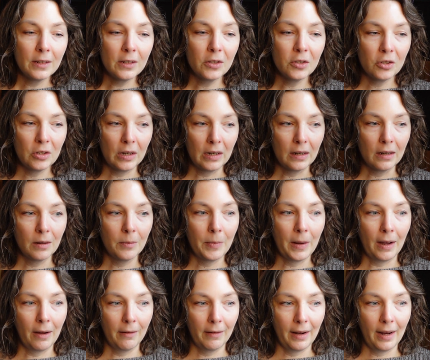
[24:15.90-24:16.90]
shared
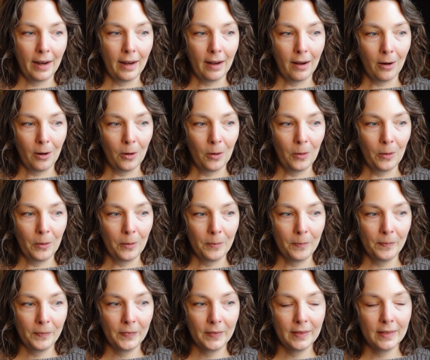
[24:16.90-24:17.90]
about how
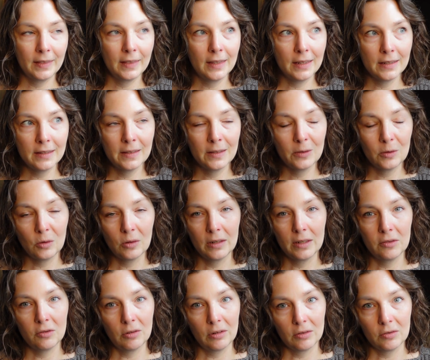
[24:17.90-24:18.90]
this
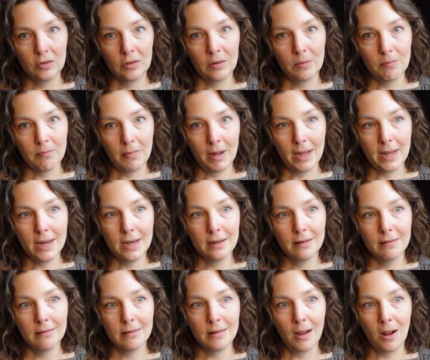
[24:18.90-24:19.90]
story structure might
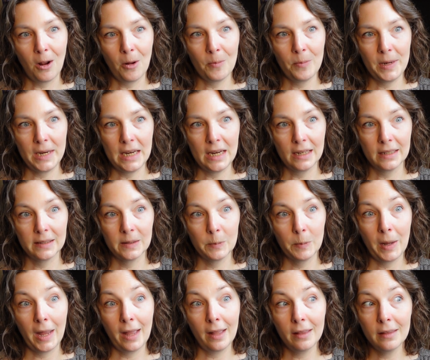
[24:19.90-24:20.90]
not be as
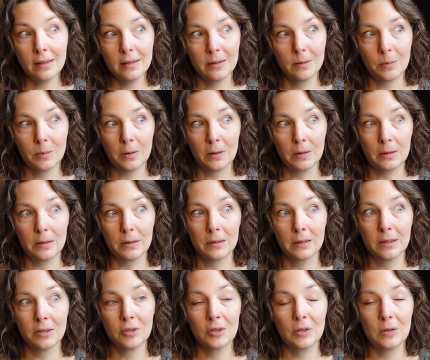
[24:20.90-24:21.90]

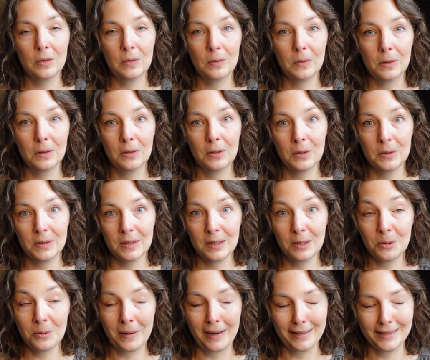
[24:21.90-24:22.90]
palatable to those in
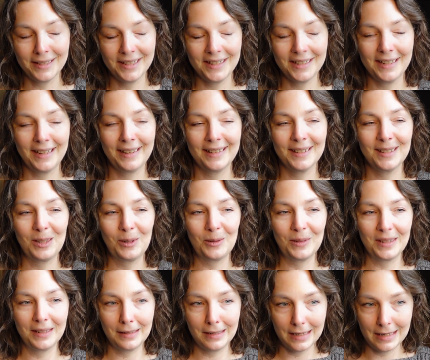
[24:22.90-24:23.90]
the West as
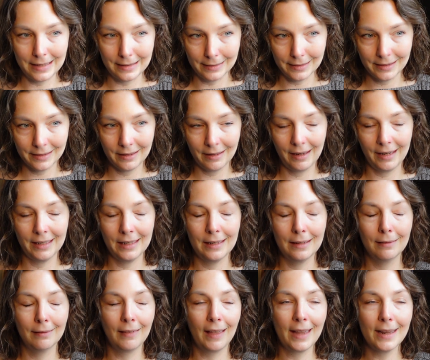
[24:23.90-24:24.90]
those in the East. And
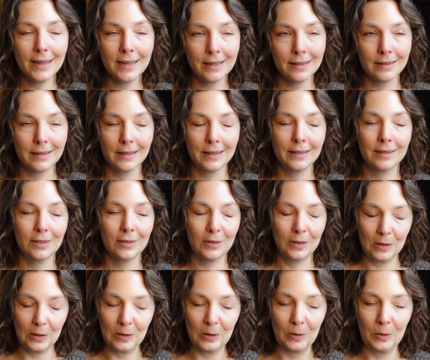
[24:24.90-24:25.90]
he likened it
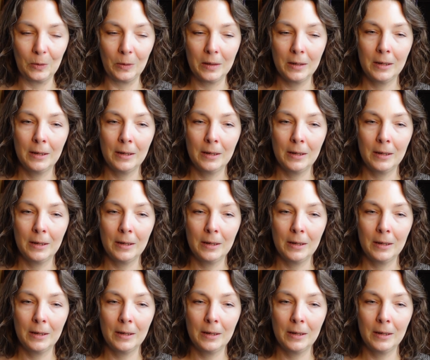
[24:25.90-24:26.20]
to